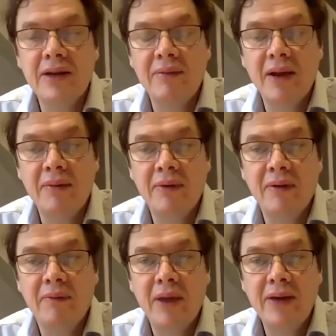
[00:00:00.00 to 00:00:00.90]
coming up
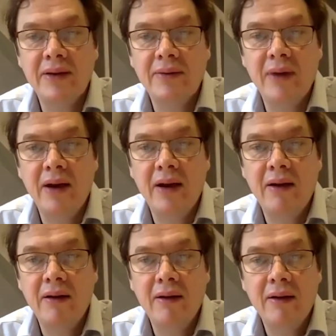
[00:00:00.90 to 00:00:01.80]
of places where
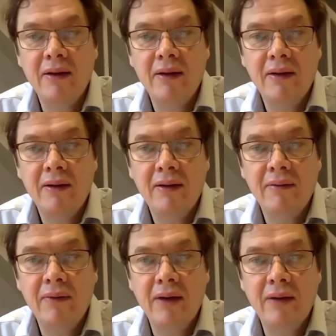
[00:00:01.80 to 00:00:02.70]

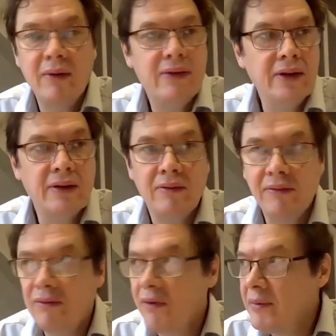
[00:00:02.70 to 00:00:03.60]
things are
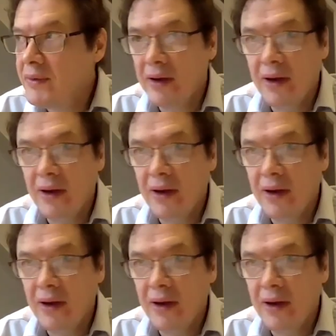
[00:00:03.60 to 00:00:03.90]
right to